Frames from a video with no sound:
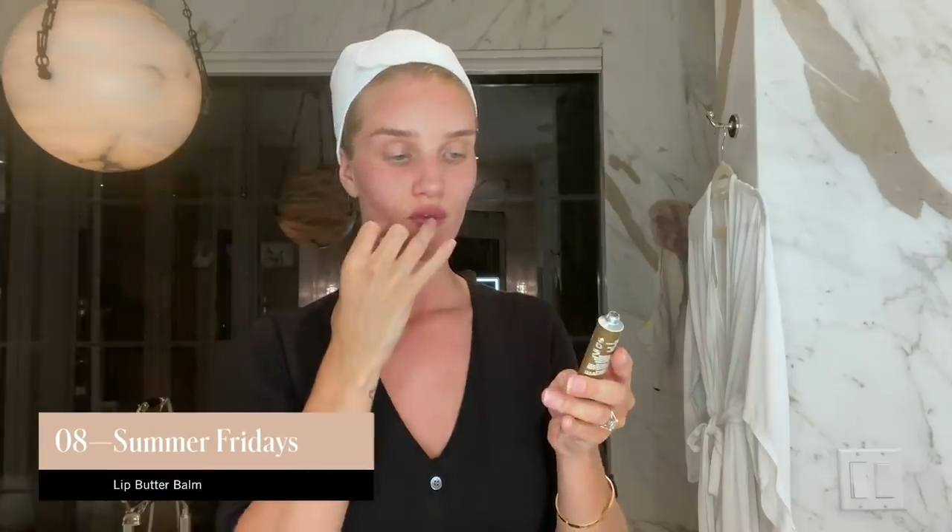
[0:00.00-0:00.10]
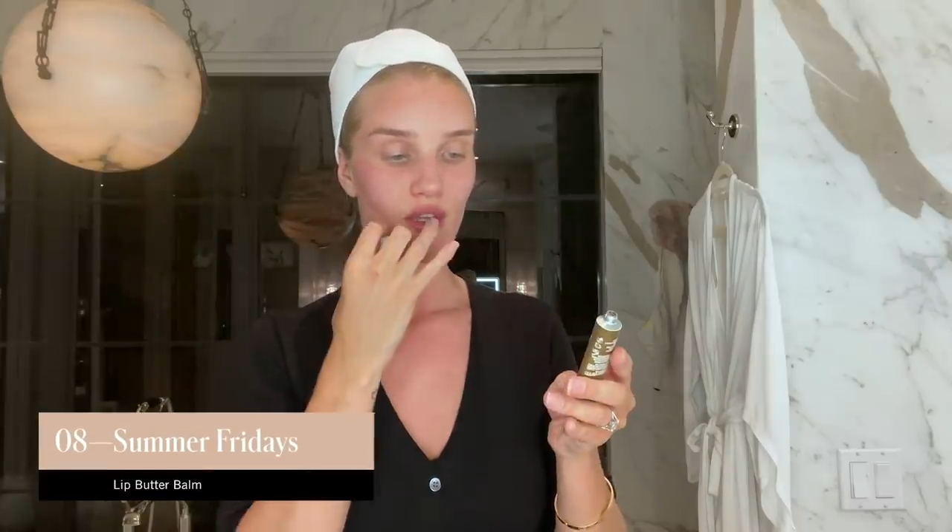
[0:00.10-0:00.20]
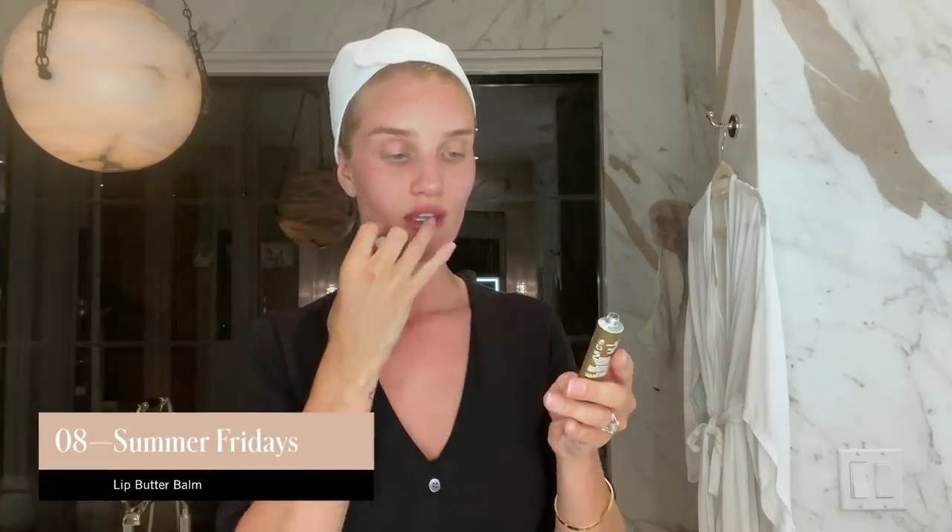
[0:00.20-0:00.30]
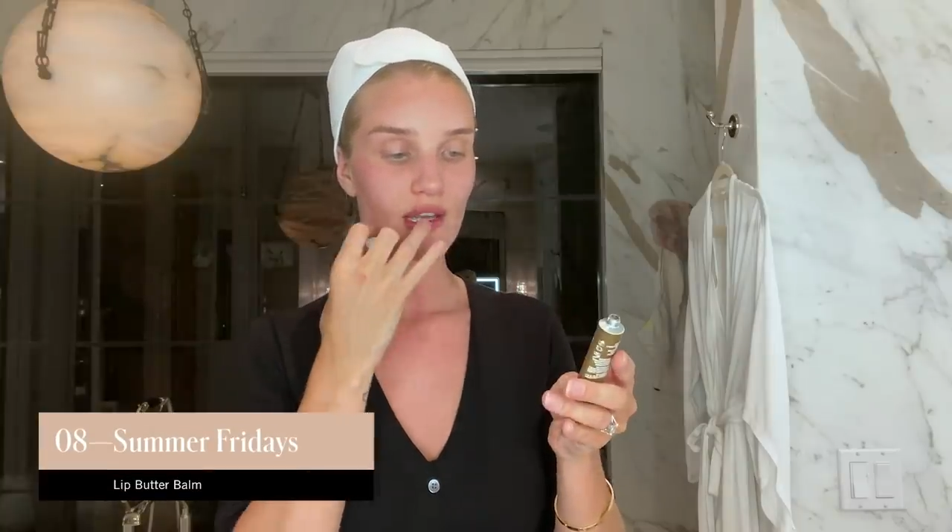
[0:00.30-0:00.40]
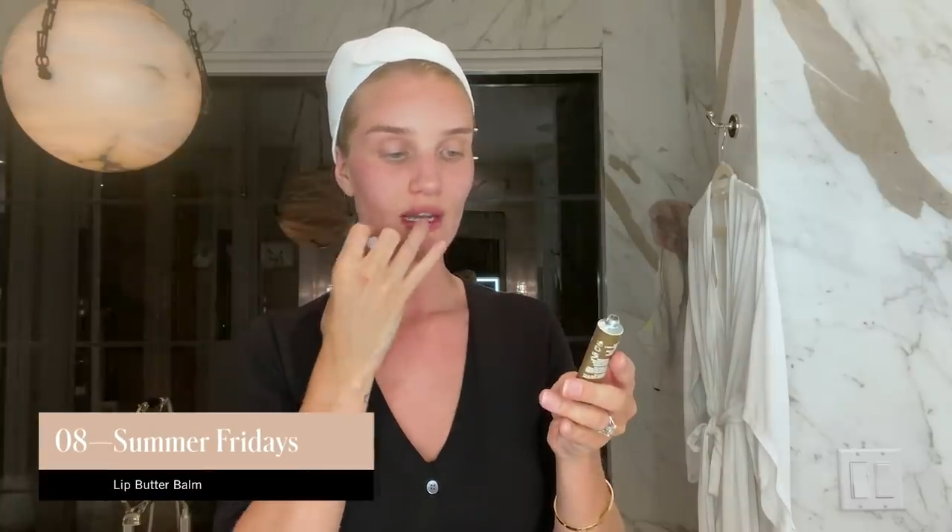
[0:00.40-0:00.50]

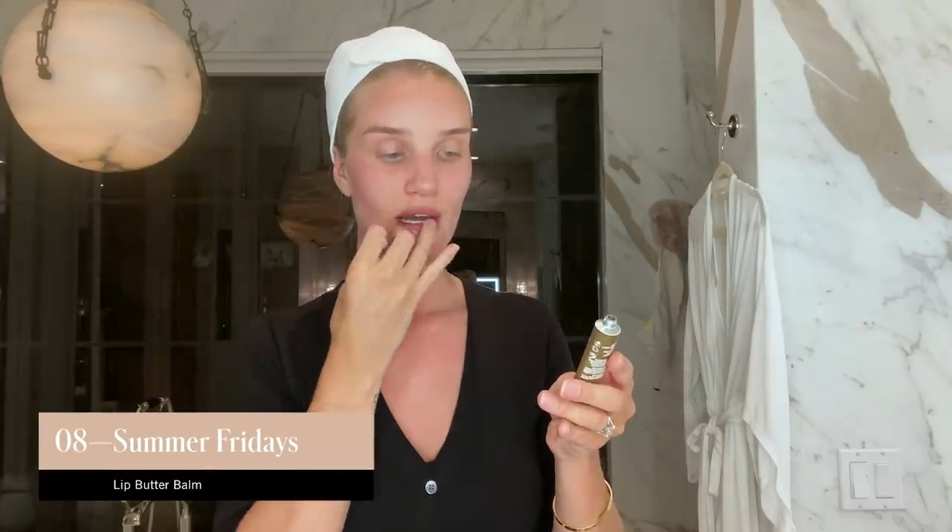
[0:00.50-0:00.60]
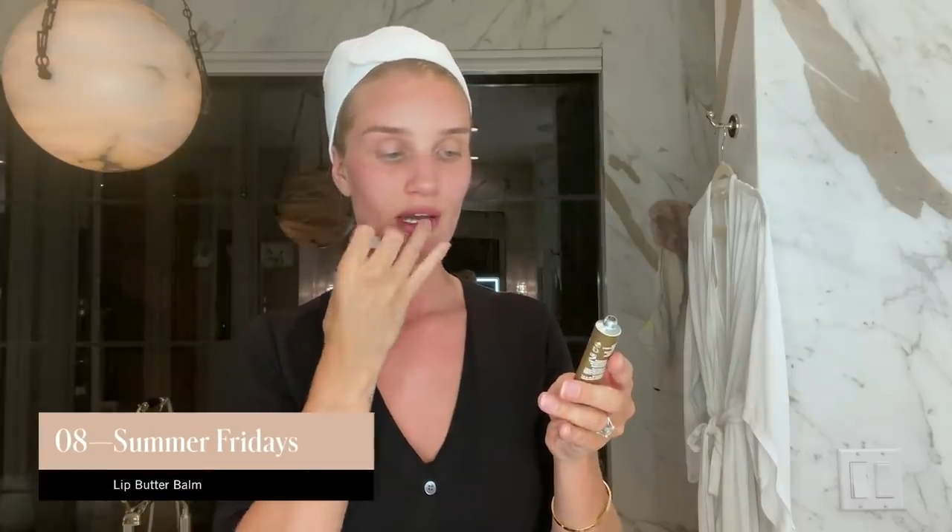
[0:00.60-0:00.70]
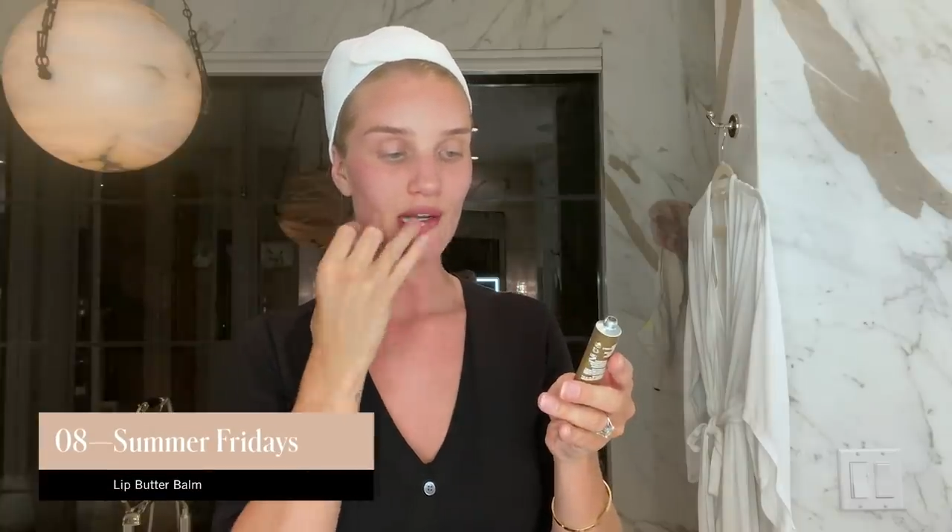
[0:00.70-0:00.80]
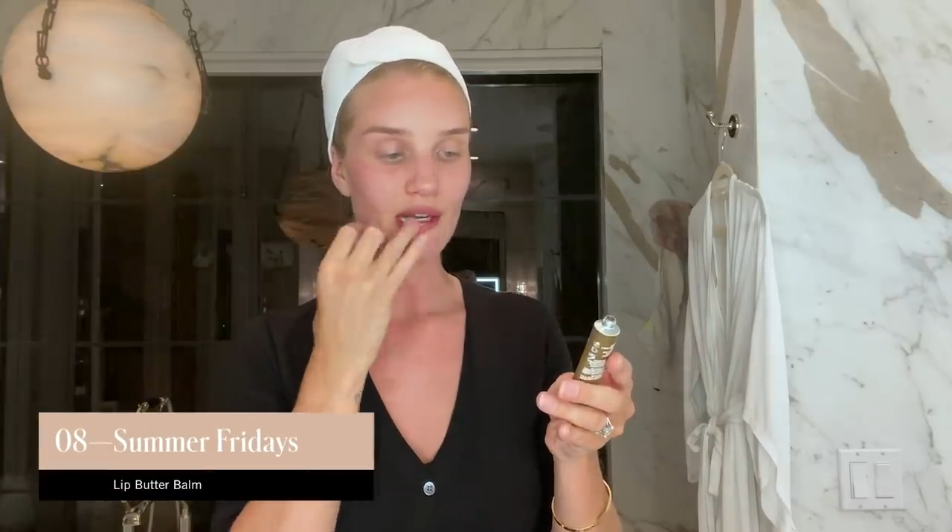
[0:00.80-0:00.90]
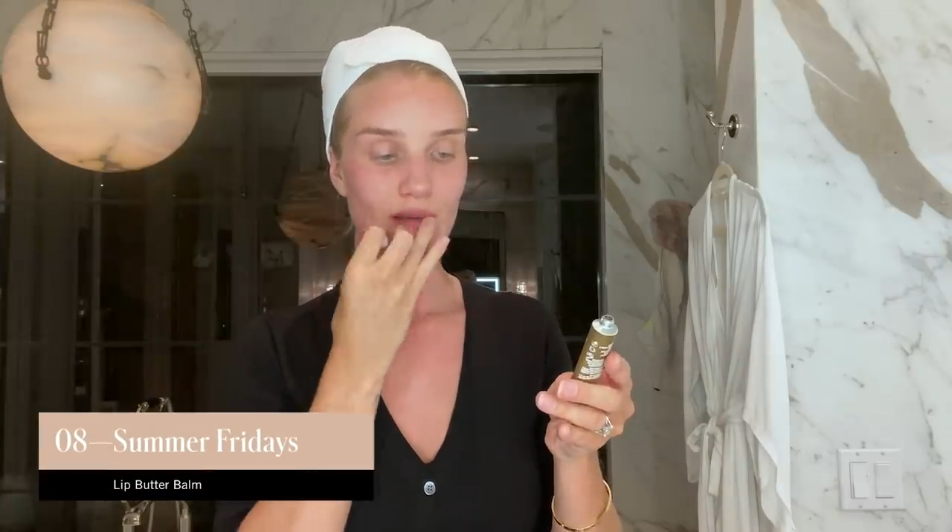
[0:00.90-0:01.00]

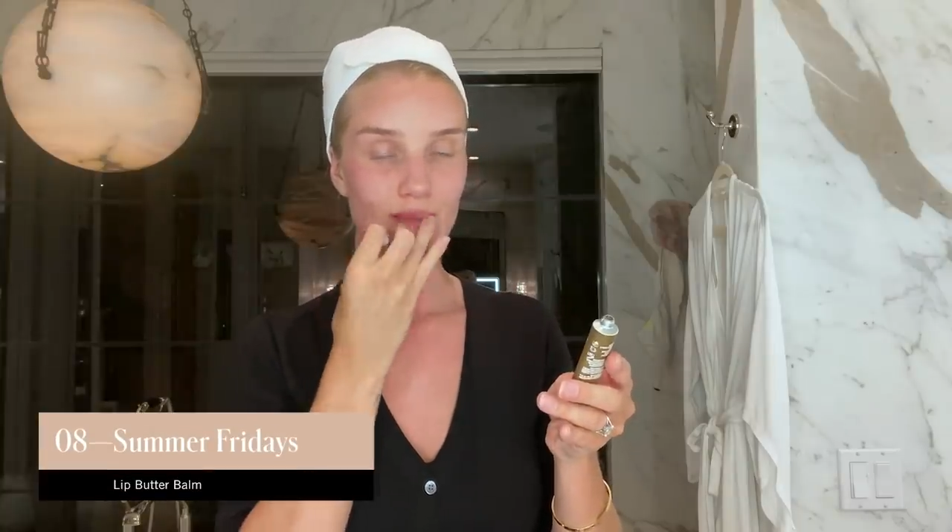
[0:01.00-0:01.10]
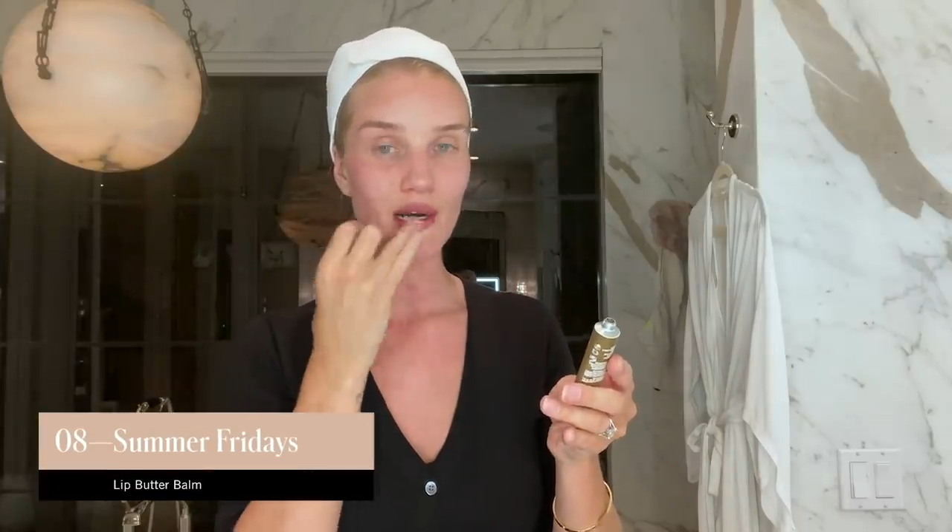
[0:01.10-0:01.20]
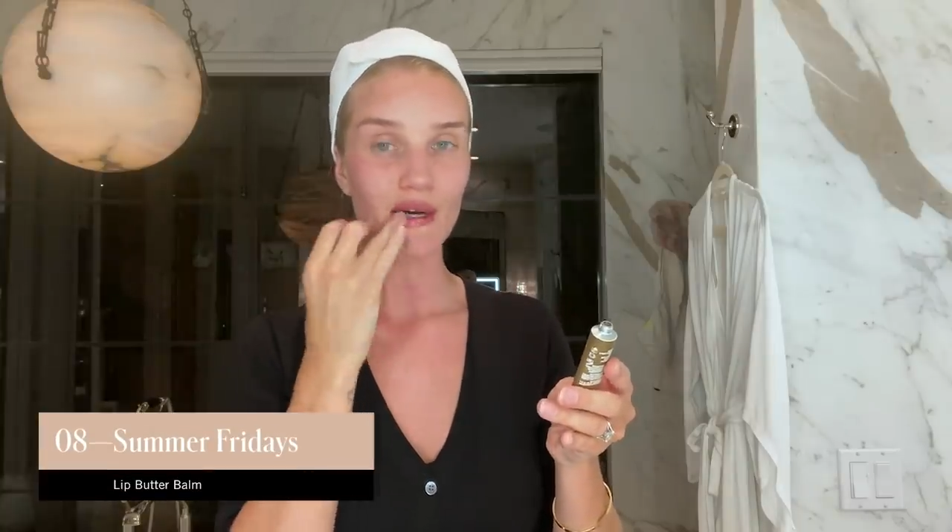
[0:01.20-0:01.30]
vanilla lip